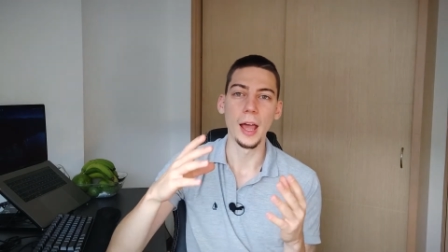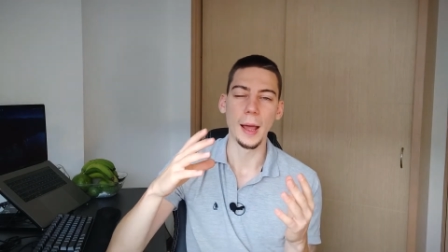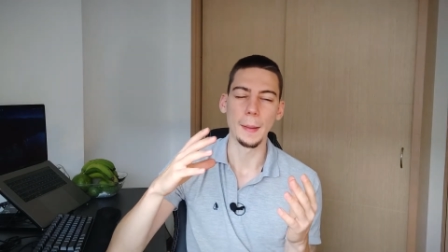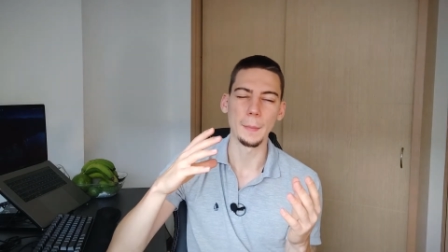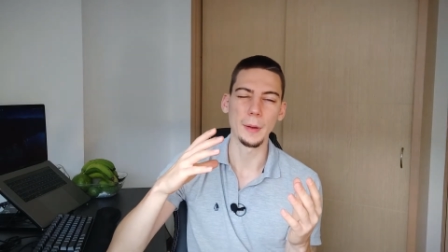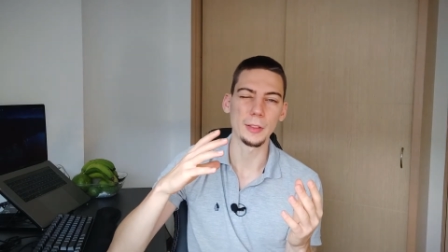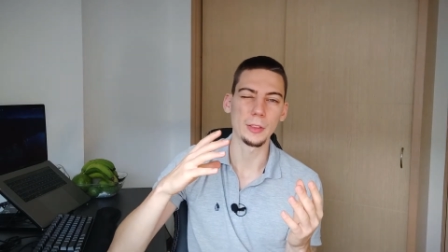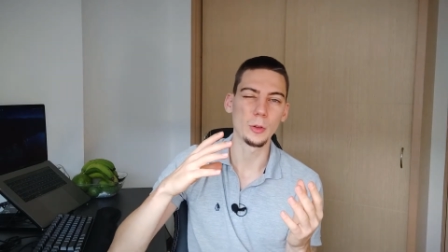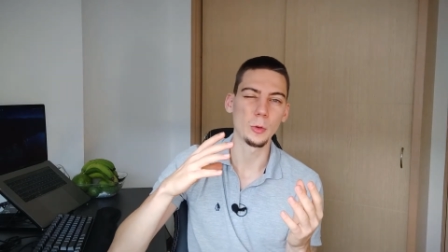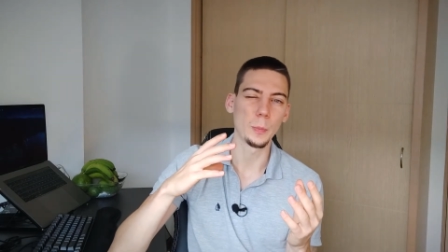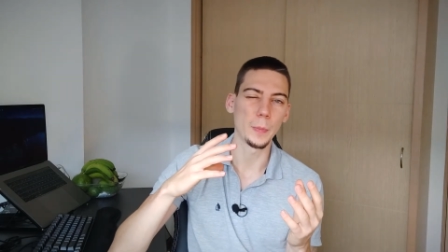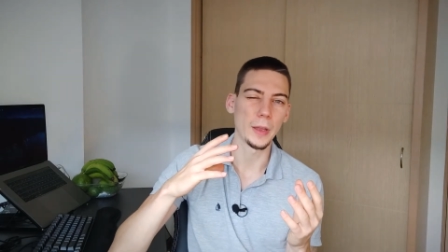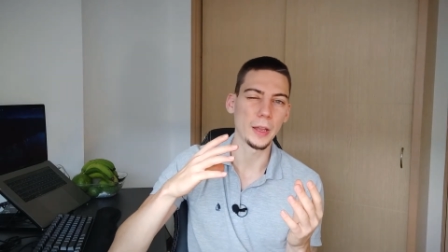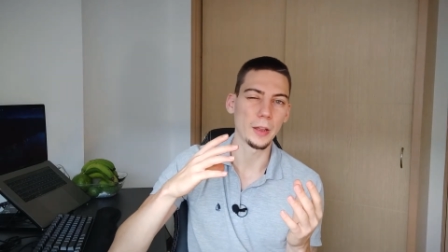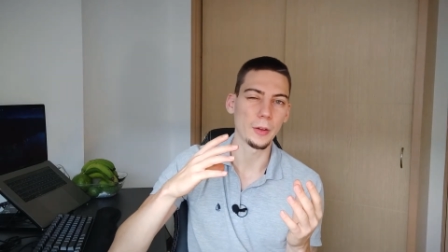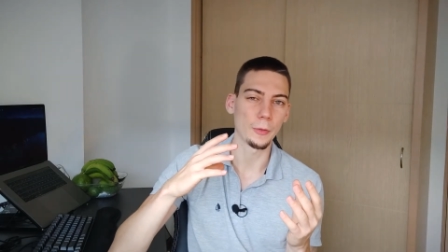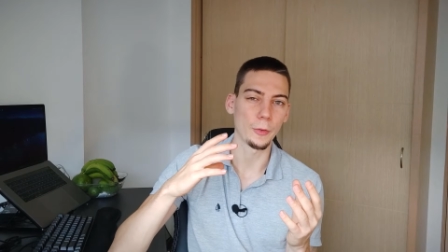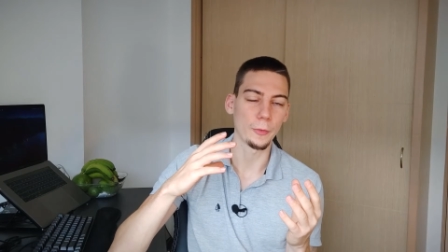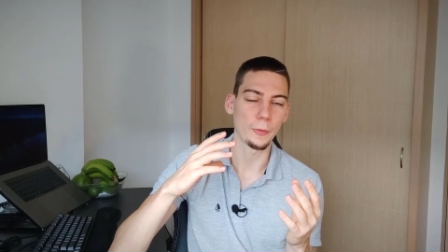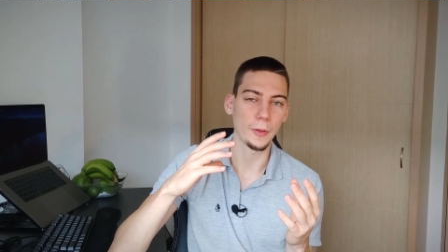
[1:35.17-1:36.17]
I'm not too big
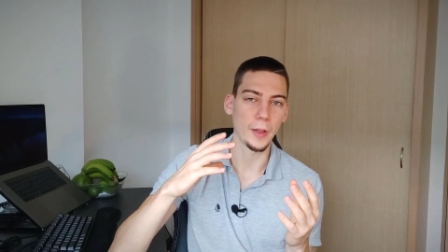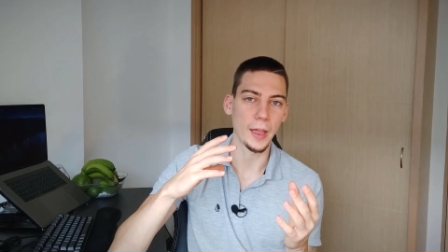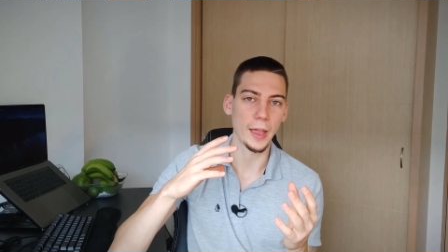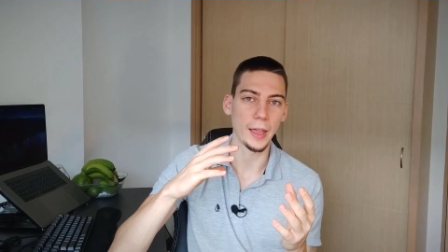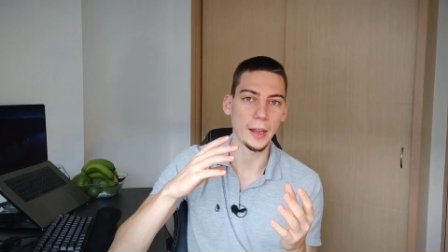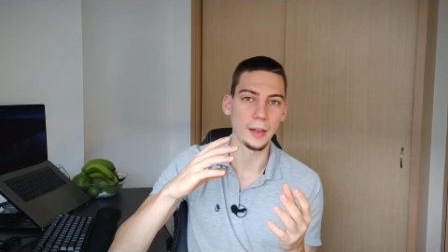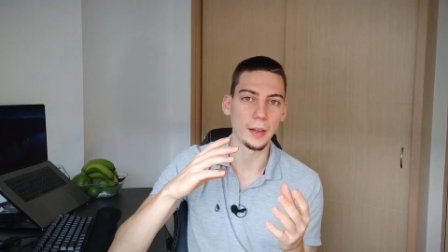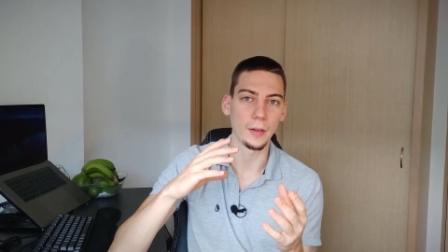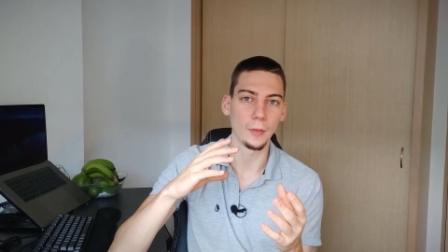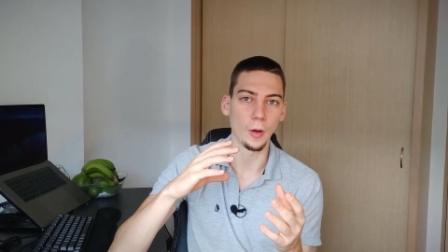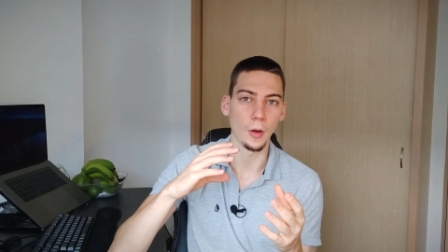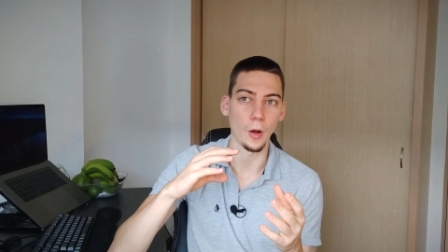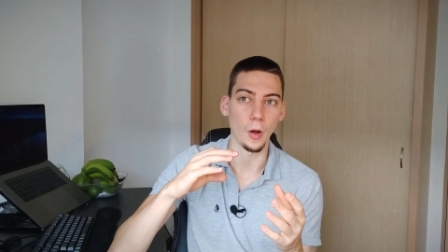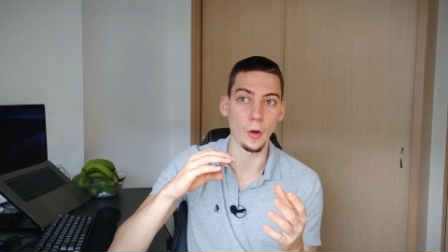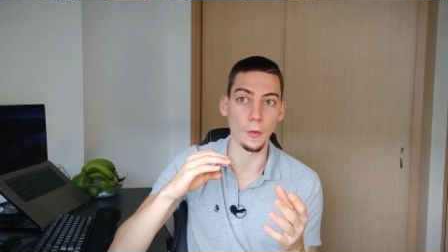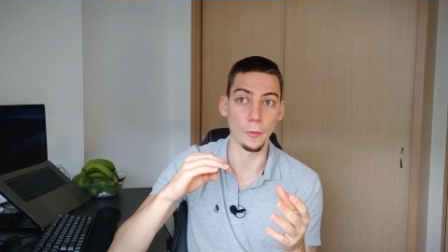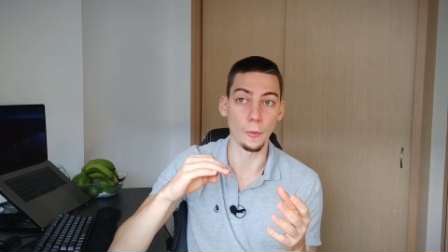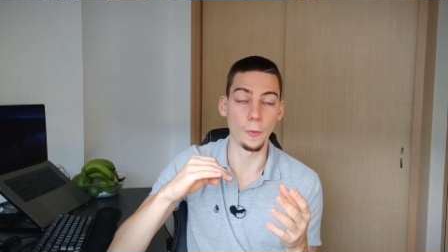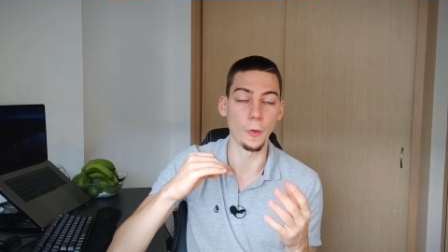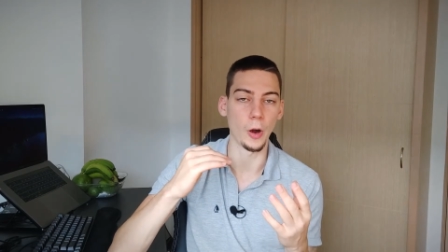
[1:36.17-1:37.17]
of a fan
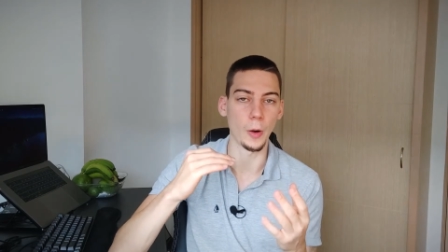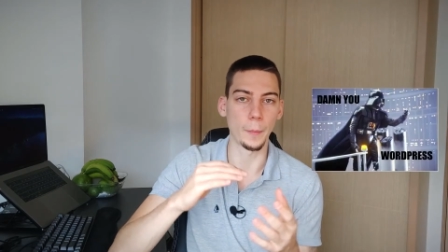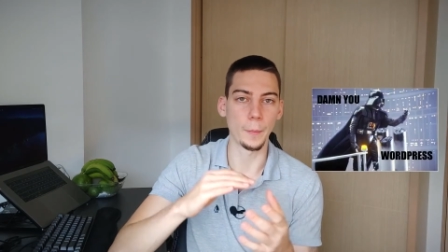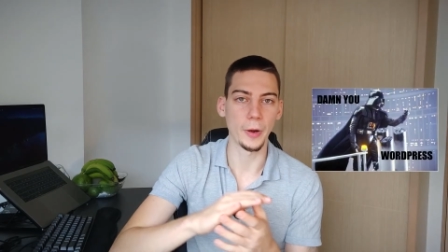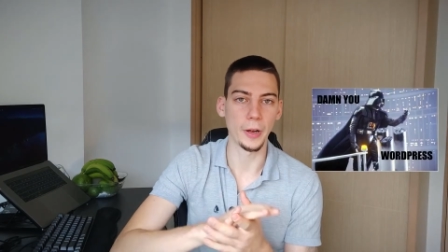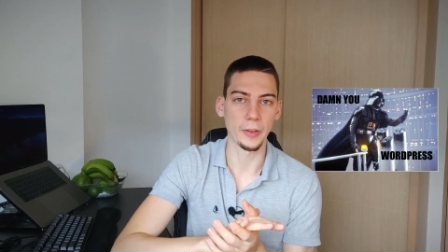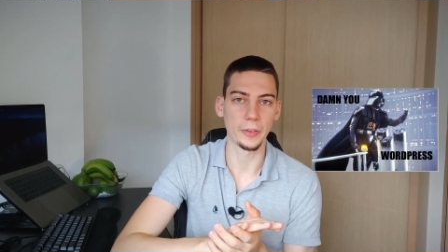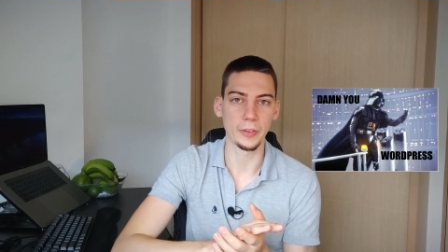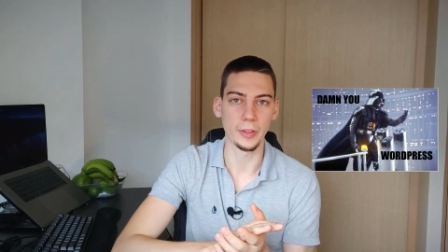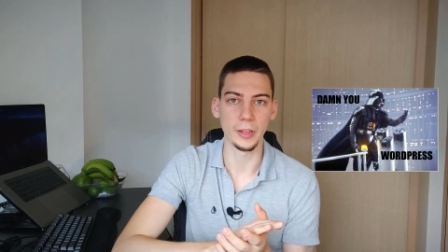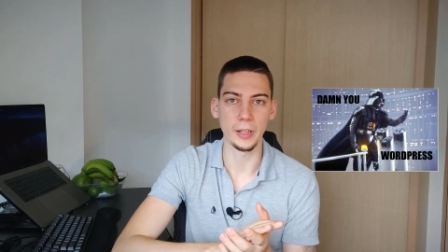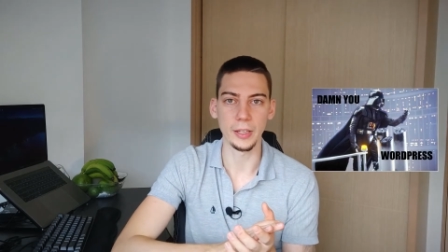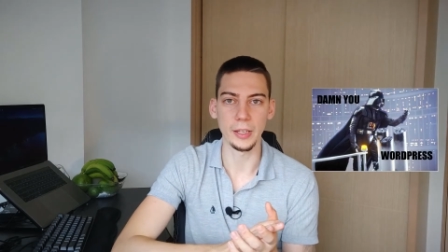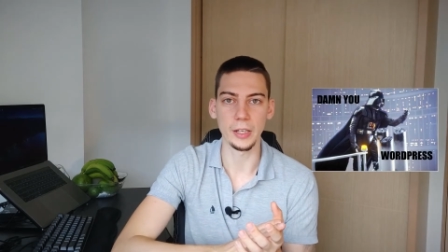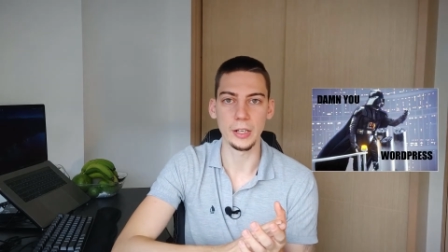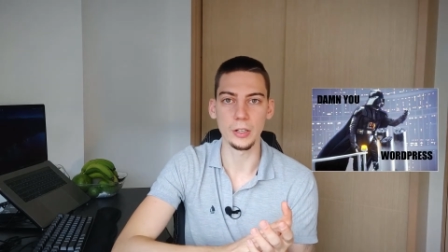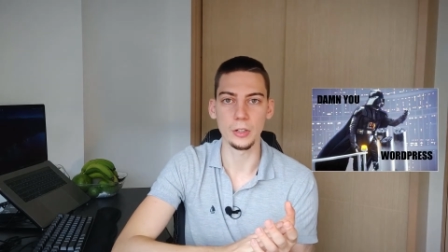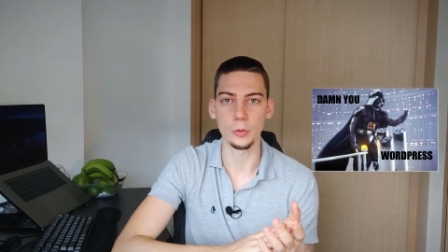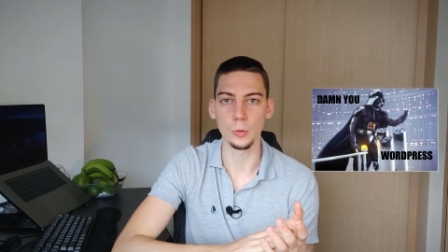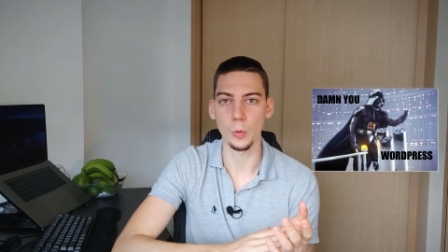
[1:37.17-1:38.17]
of WordPress in the
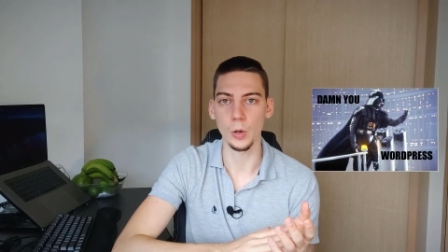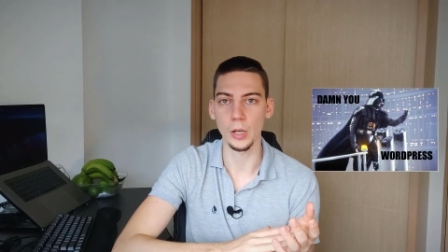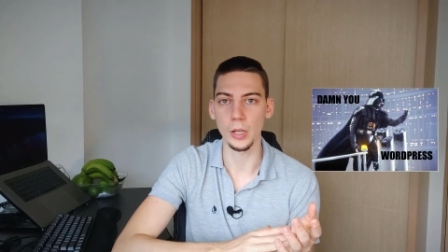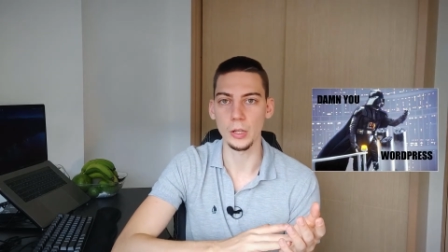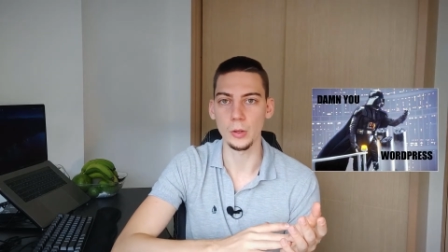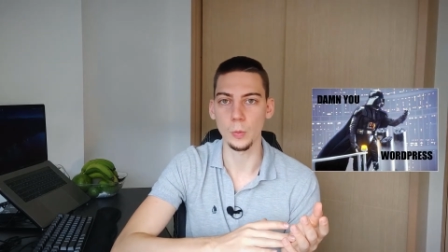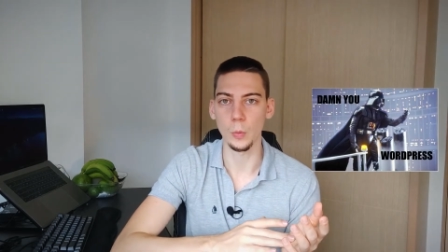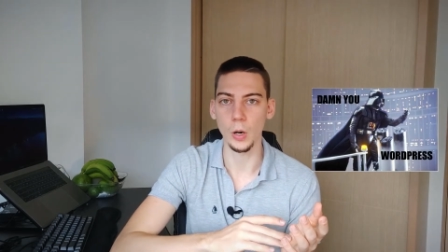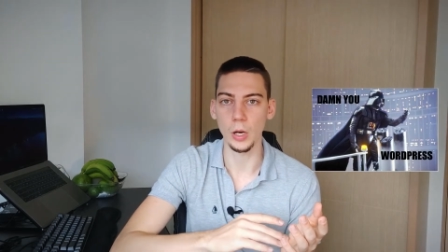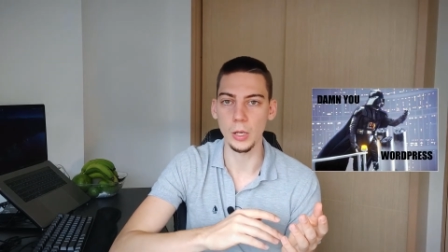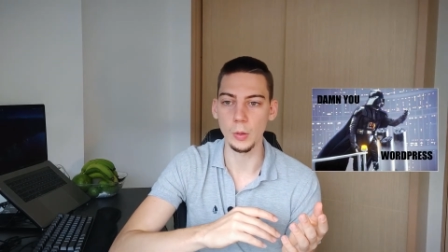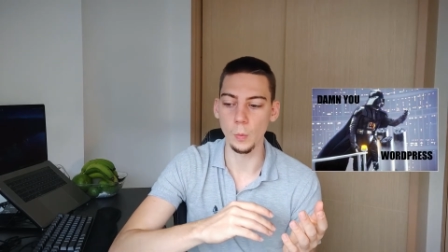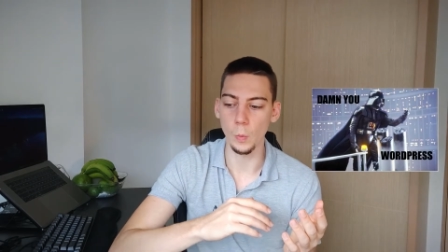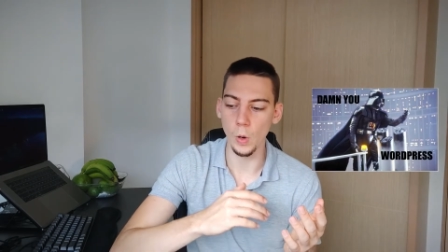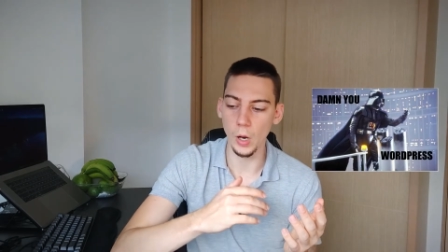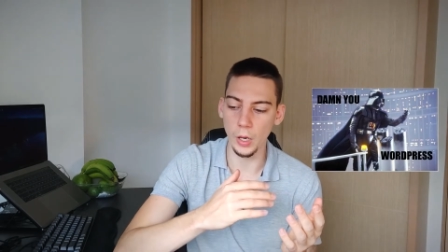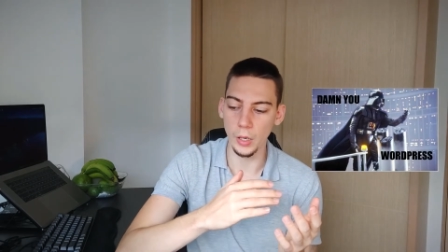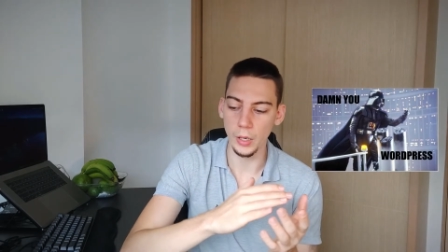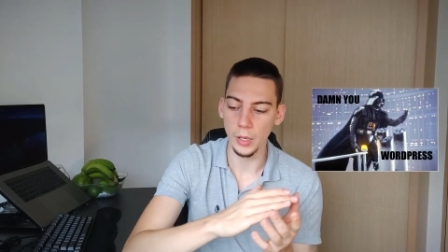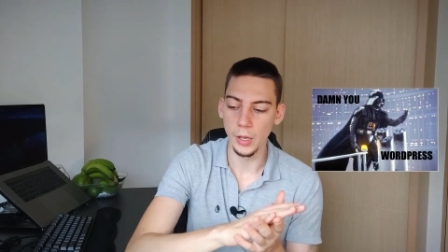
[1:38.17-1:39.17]
year
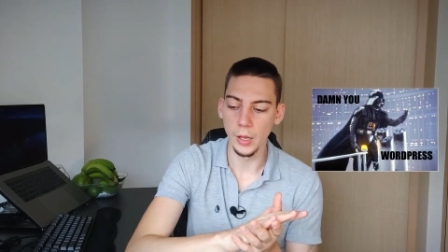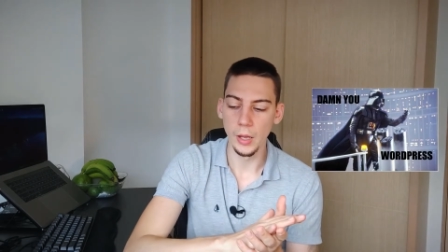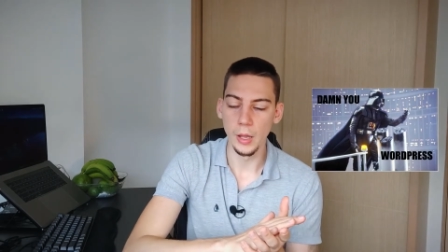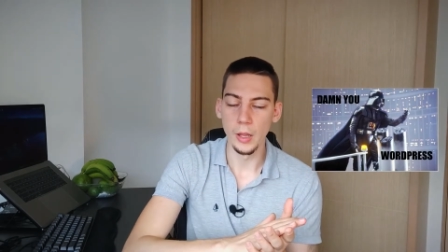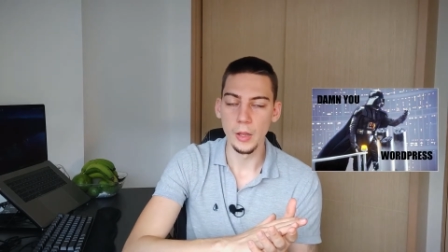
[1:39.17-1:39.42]
2021.